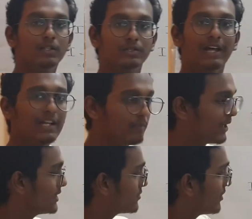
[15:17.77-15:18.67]
So that
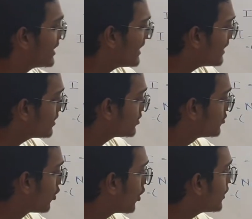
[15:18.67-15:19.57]
means we need the
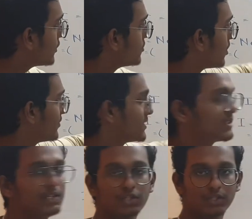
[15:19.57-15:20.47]
volume of
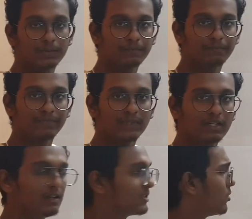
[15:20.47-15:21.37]
this region.
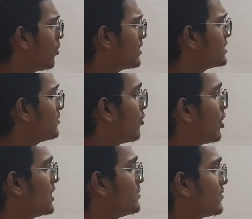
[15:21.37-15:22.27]
So what is the
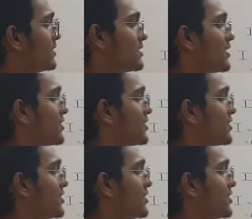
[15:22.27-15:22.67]
volume of this